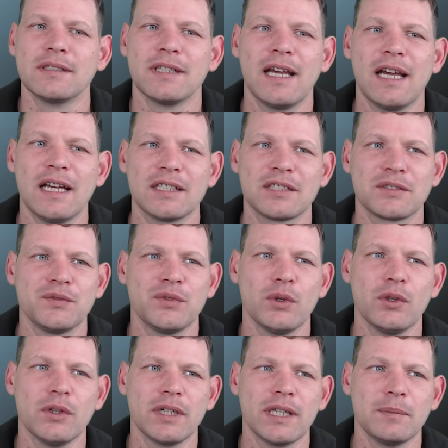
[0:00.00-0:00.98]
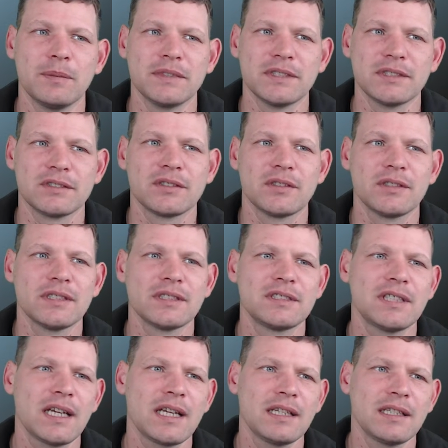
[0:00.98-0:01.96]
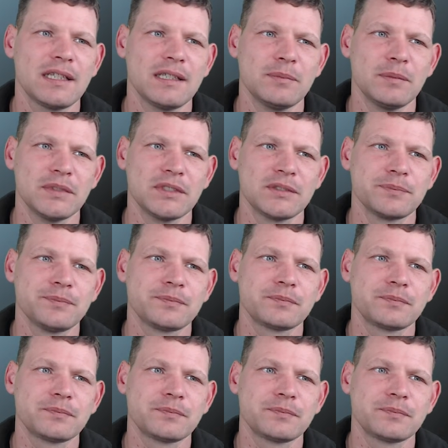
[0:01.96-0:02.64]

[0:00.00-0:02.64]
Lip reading: ask for images. So the second image,